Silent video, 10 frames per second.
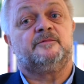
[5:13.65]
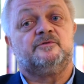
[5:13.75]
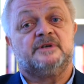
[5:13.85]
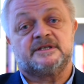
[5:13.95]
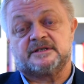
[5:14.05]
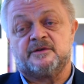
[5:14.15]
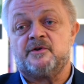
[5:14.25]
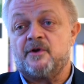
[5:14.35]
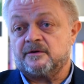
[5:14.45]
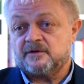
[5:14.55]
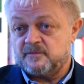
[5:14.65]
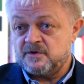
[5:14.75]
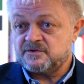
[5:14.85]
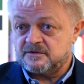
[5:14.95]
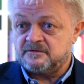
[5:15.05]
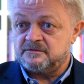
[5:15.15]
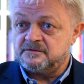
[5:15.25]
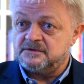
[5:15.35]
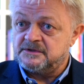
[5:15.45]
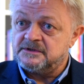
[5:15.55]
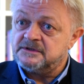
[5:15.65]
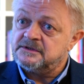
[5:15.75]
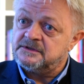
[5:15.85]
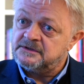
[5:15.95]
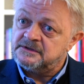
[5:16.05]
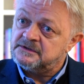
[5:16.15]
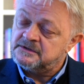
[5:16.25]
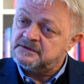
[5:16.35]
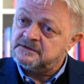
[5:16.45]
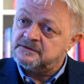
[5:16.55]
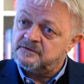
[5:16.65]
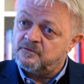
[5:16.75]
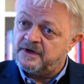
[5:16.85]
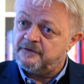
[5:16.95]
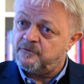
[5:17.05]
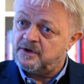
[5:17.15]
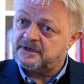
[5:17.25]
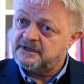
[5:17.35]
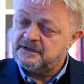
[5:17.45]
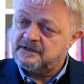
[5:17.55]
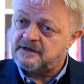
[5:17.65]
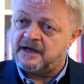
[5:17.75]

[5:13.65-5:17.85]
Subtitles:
who has a non-commercial way of working,